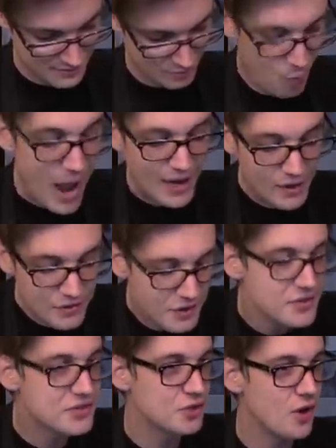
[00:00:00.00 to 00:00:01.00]
Why are there
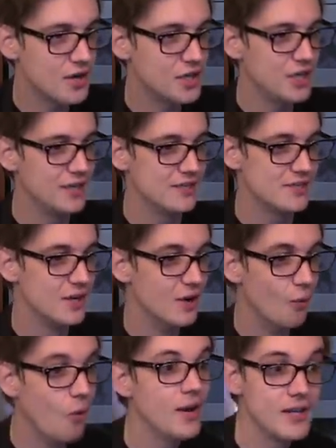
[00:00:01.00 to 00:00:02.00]
instructions?
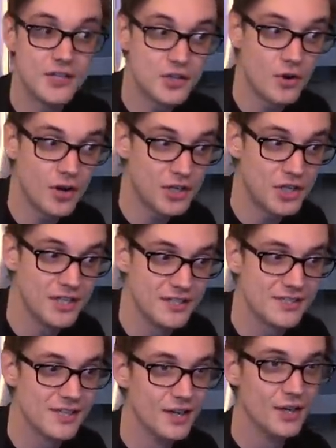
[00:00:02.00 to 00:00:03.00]
What
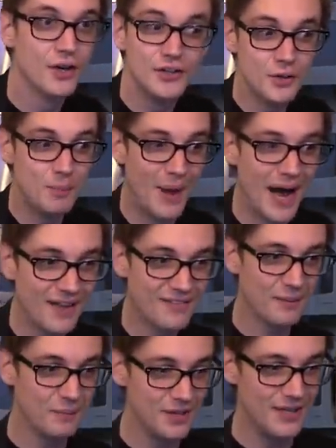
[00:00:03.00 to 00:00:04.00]
instructions could you
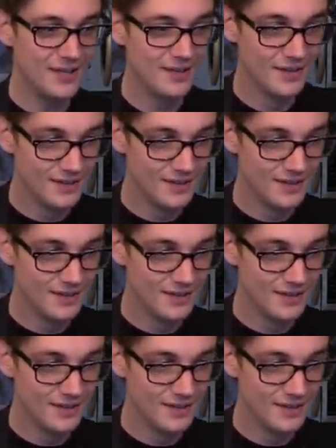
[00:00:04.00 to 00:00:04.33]
possibly